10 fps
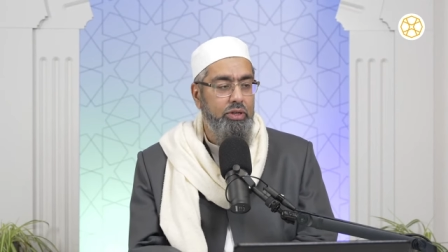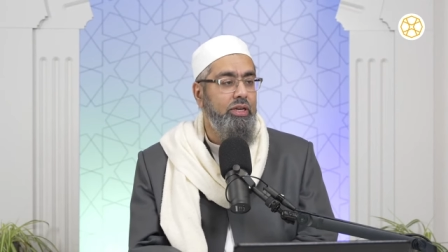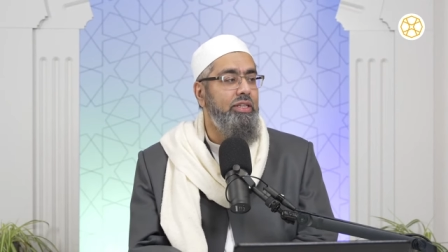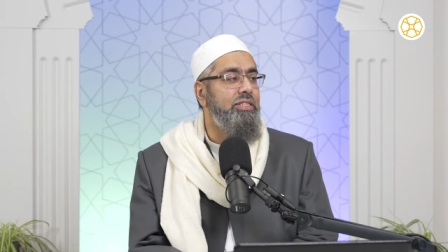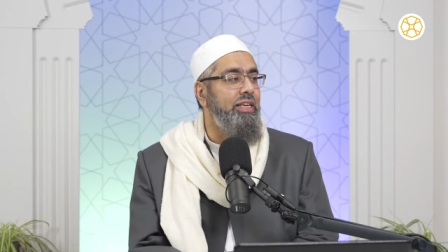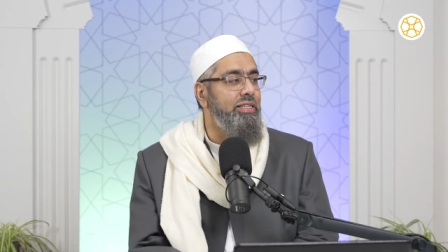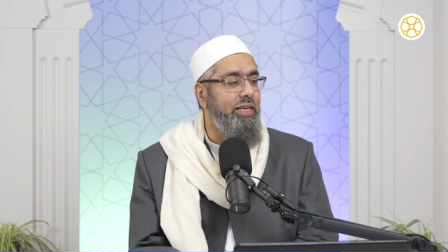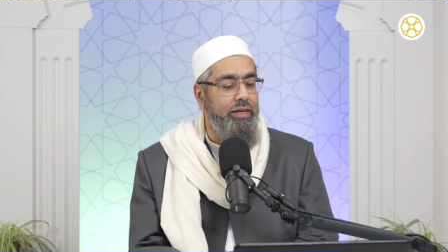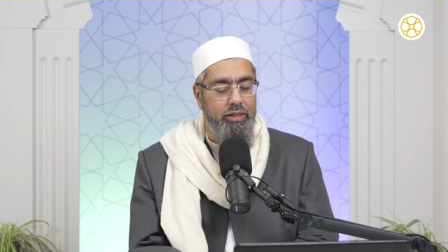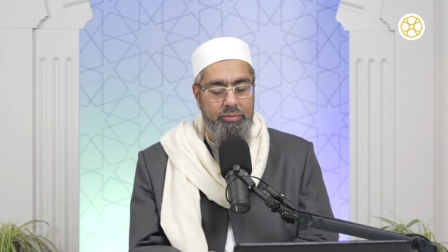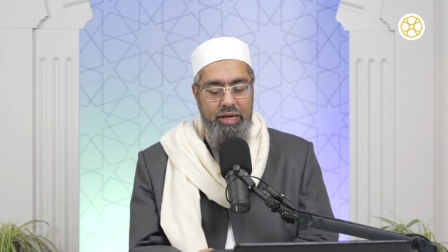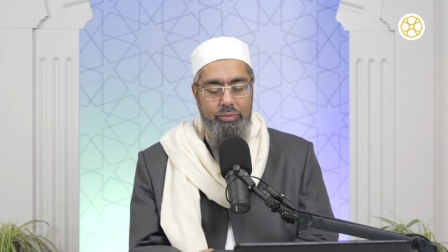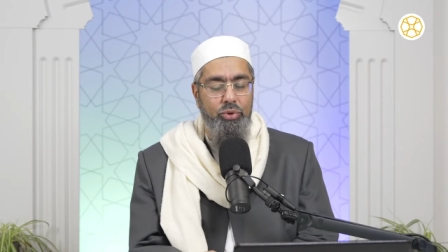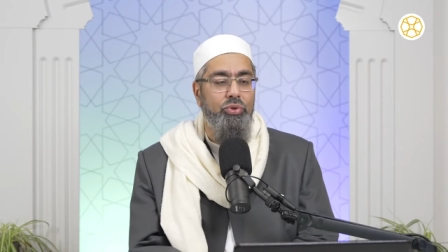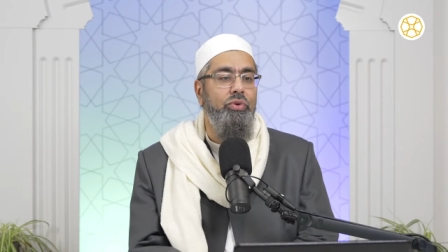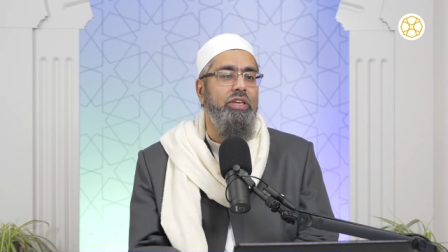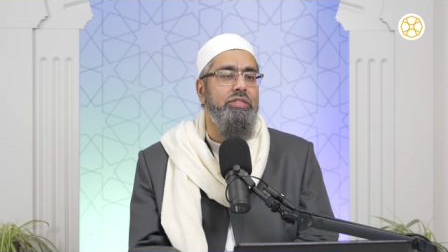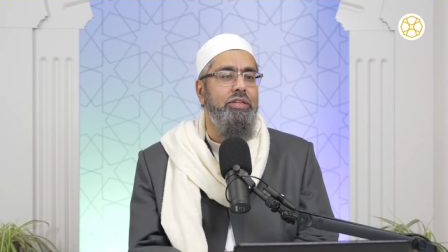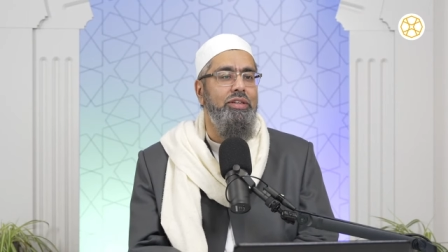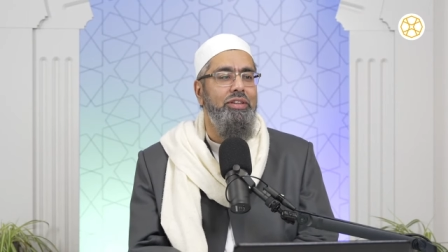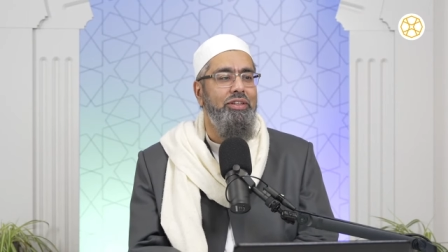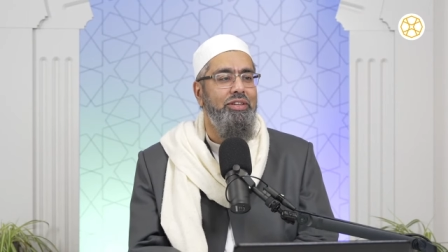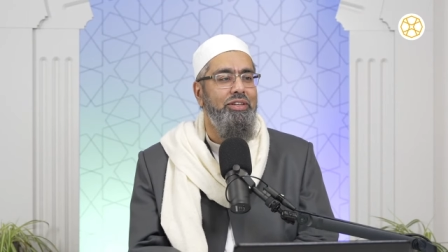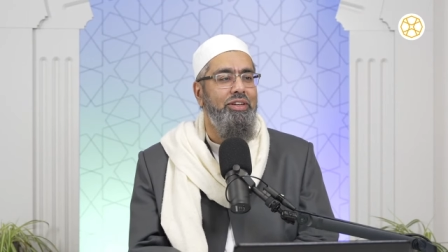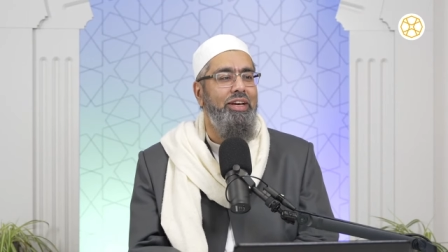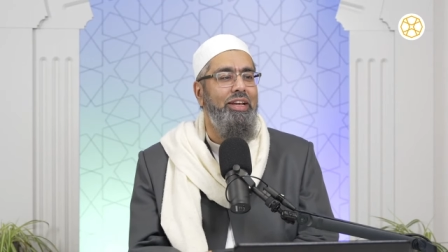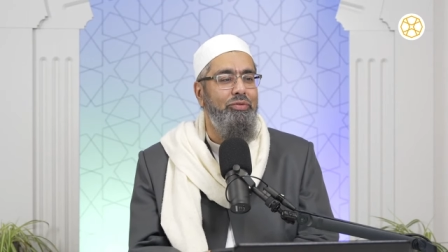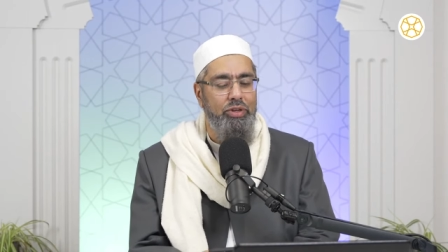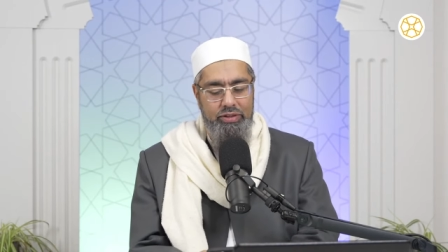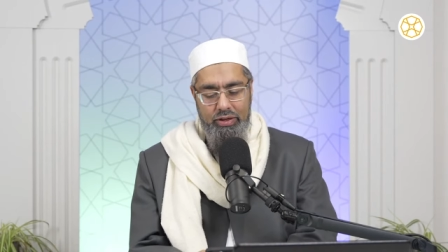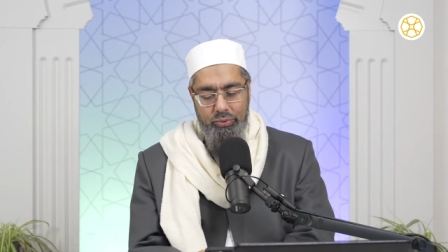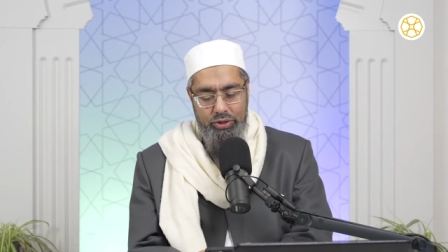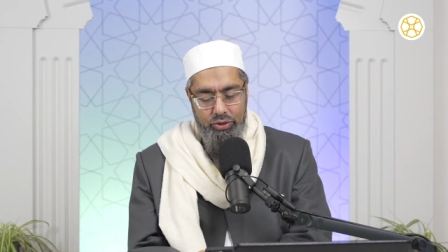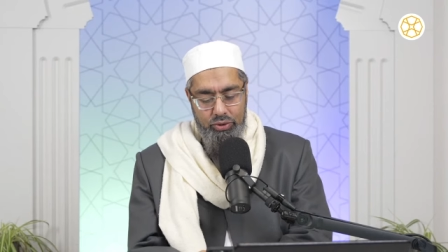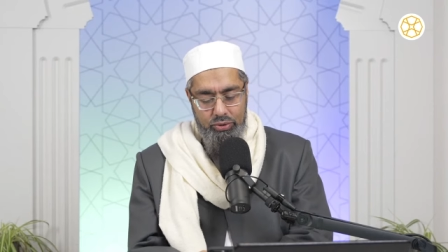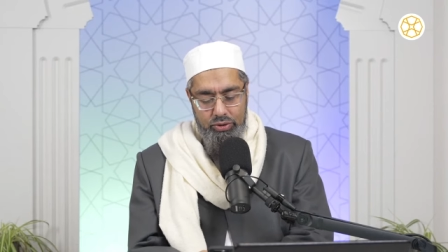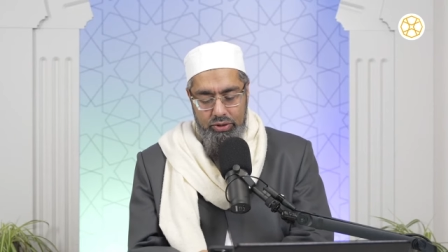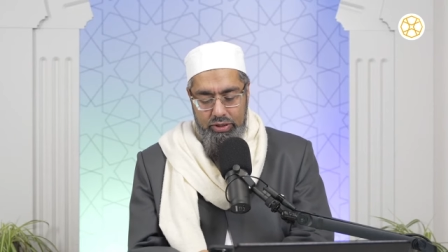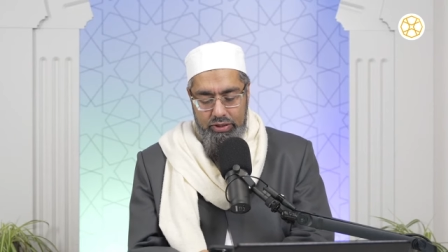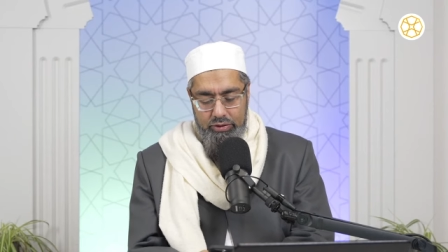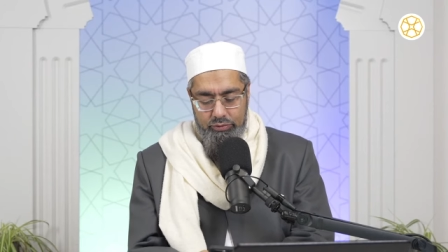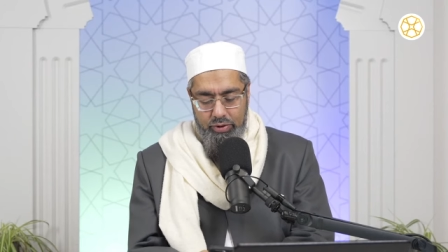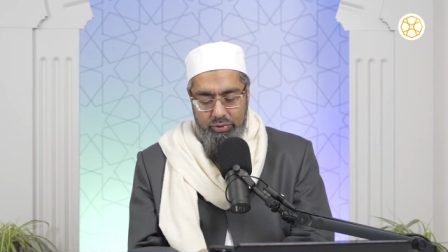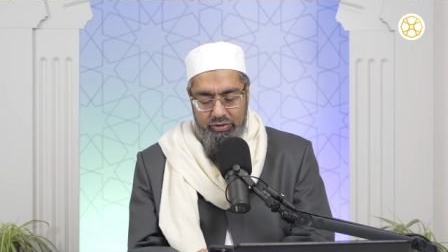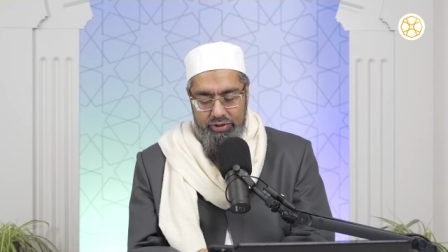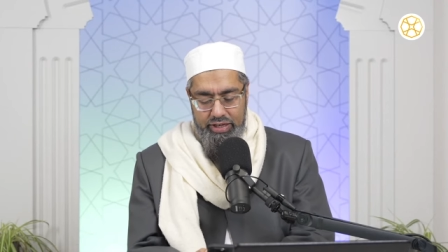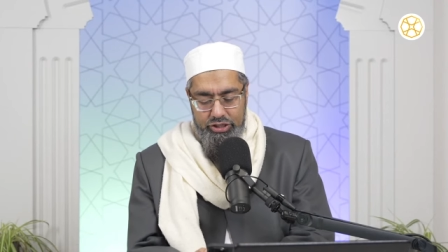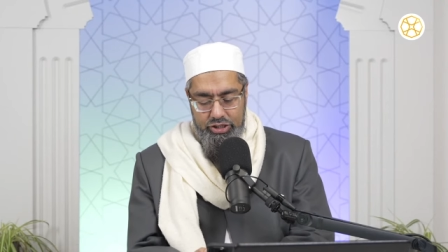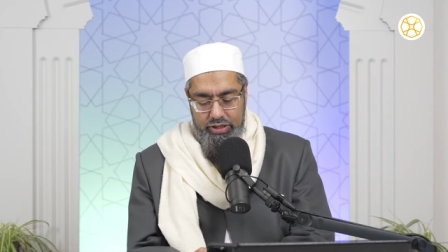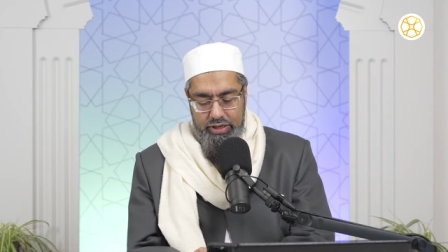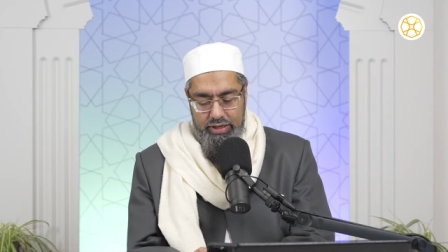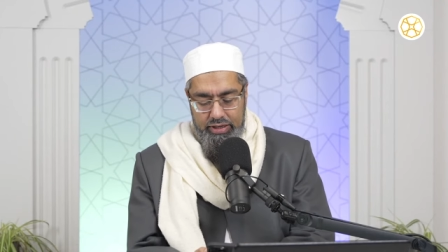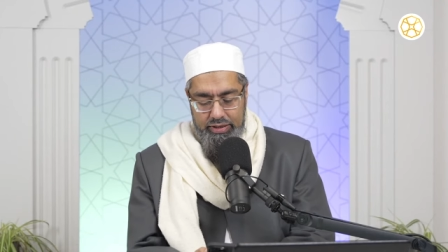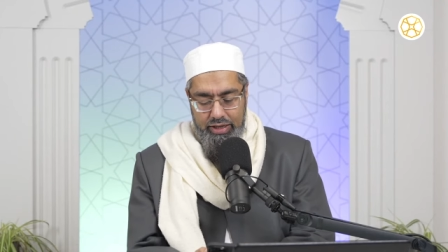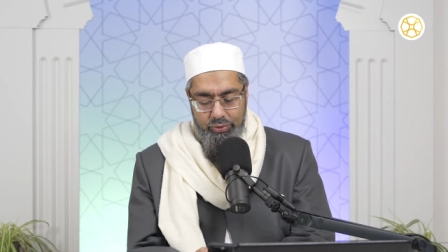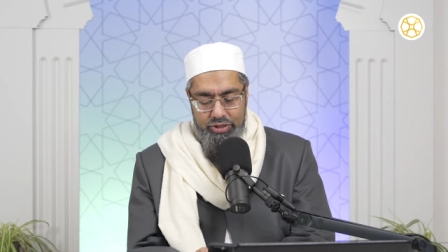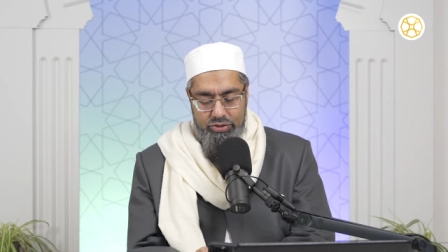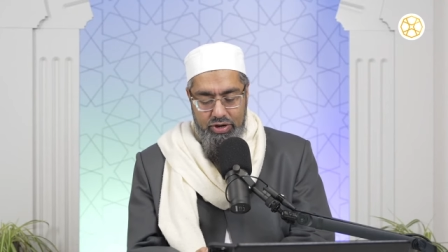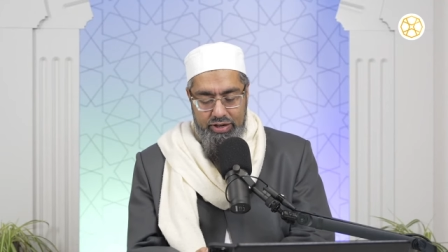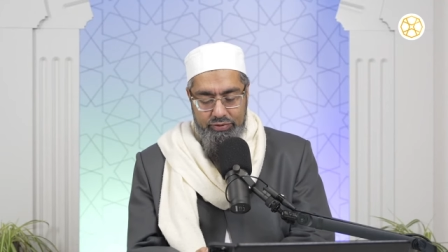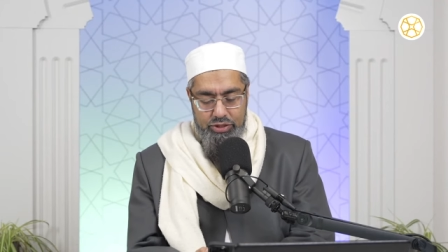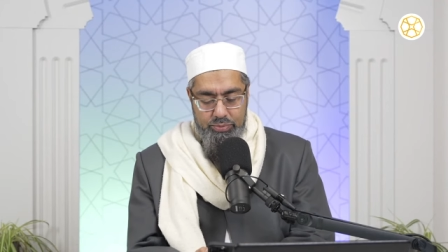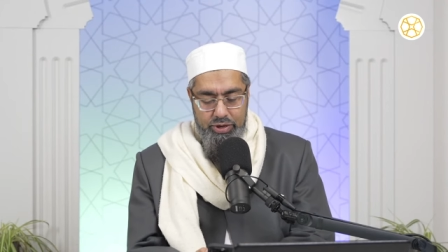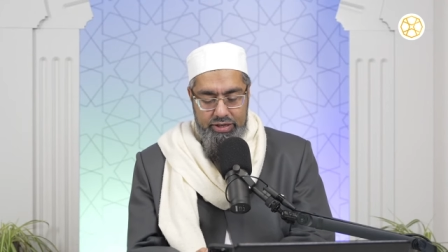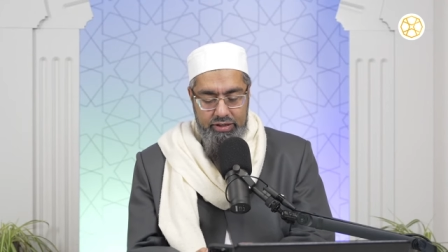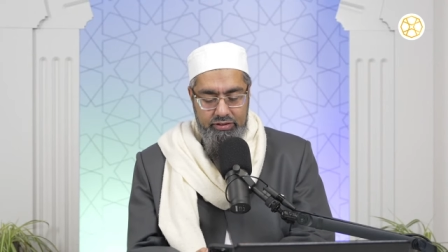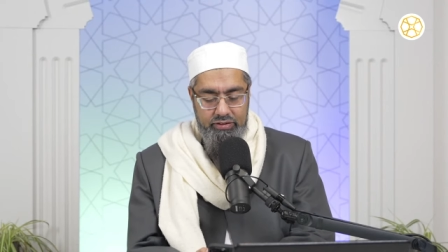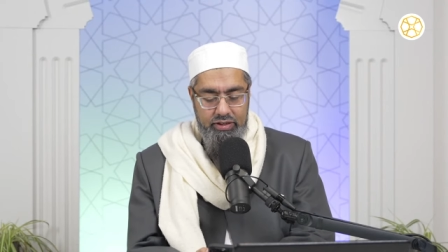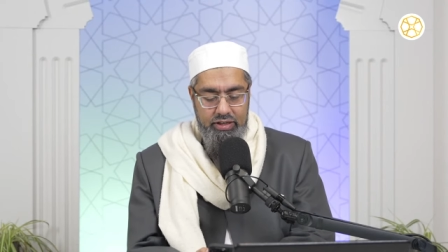it's entailed by both reason and everything we know from Revelation that we strive to spread it